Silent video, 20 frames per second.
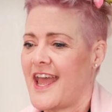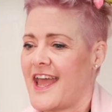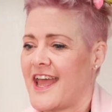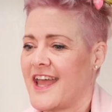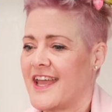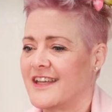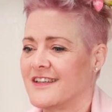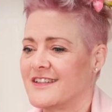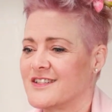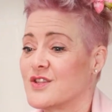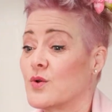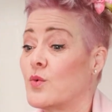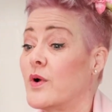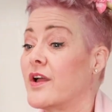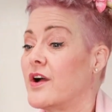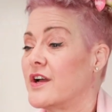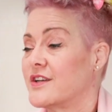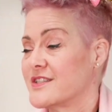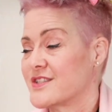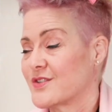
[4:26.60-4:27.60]
And the
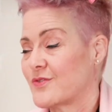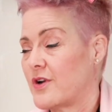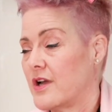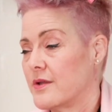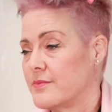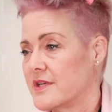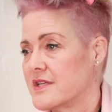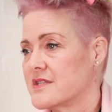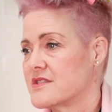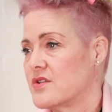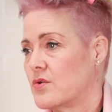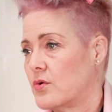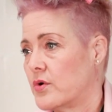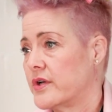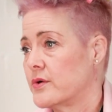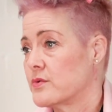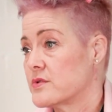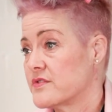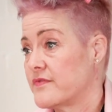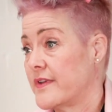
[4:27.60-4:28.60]
way I describe it is the
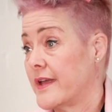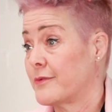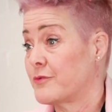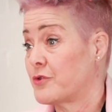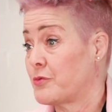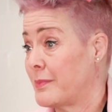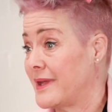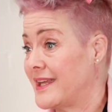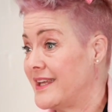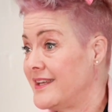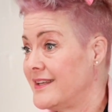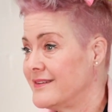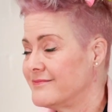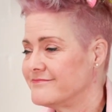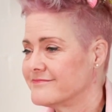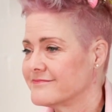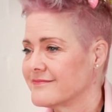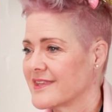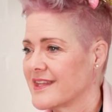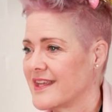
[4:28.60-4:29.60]
oils found me.
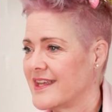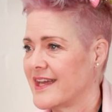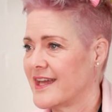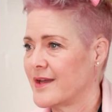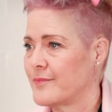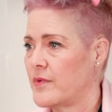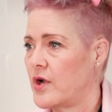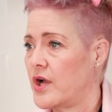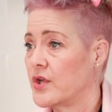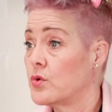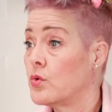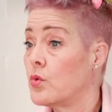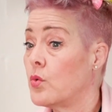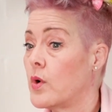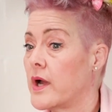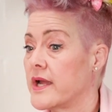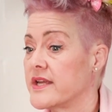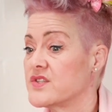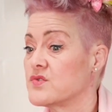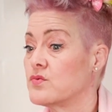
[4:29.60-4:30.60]
Um, I'd
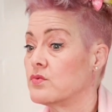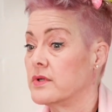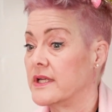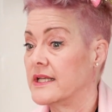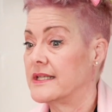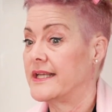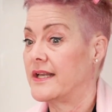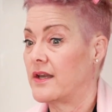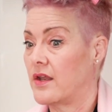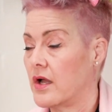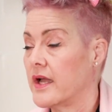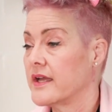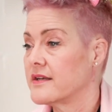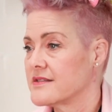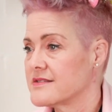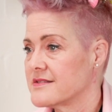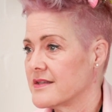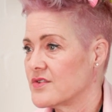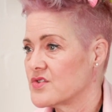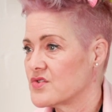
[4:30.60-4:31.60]
always really
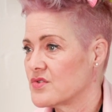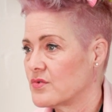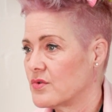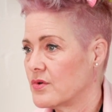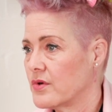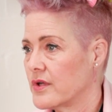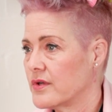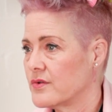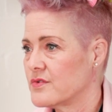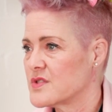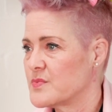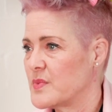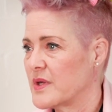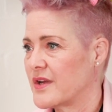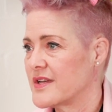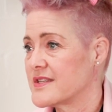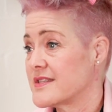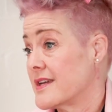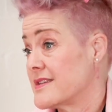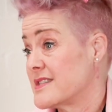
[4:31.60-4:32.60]
liked essential oils
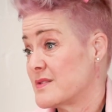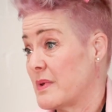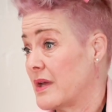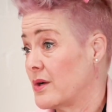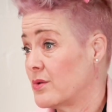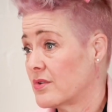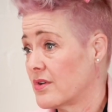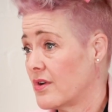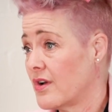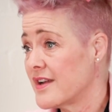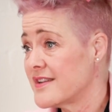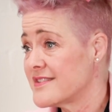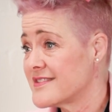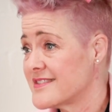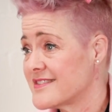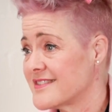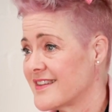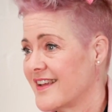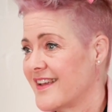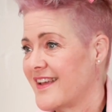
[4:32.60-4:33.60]
because they smelled
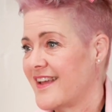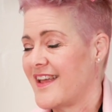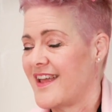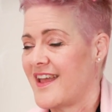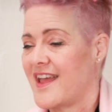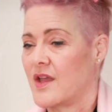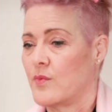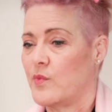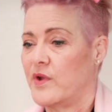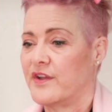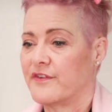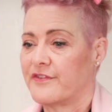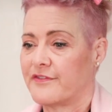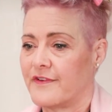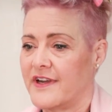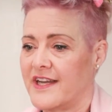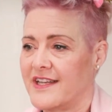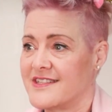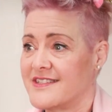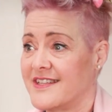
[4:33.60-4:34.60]
nice. And when a
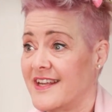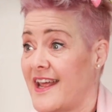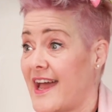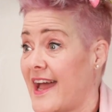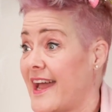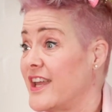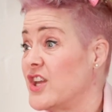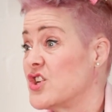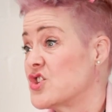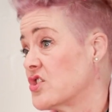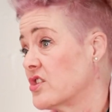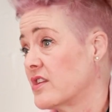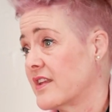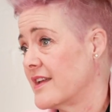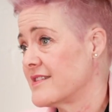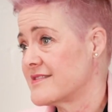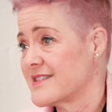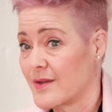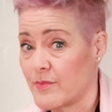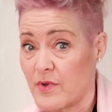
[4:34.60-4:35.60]
friend said, hey, you should
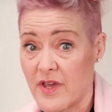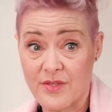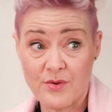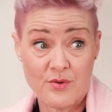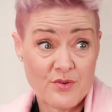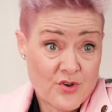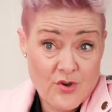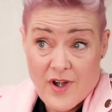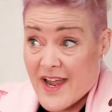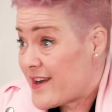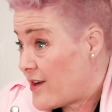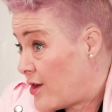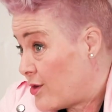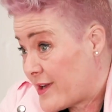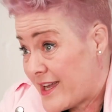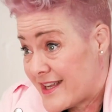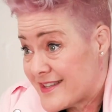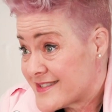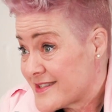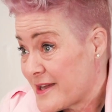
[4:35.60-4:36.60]
get some, I thought, great, I'll
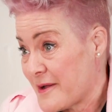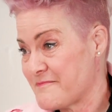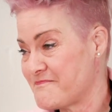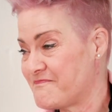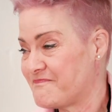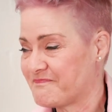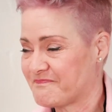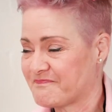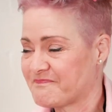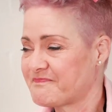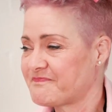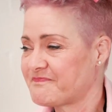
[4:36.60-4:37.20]
get some